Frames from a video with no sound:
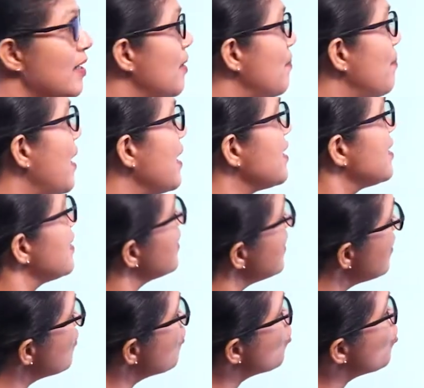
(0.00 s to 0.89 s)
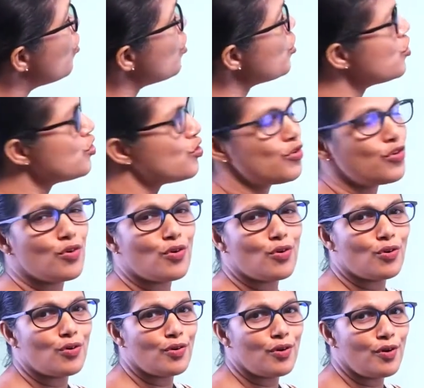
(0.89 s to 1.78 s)
But it's good to
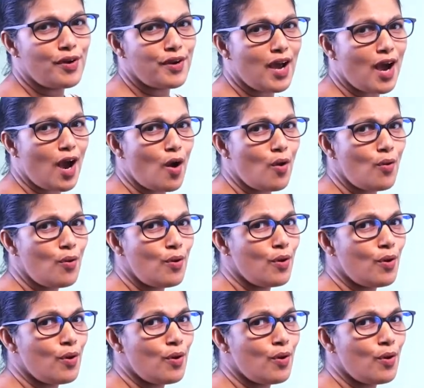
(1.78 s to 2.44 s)
know now,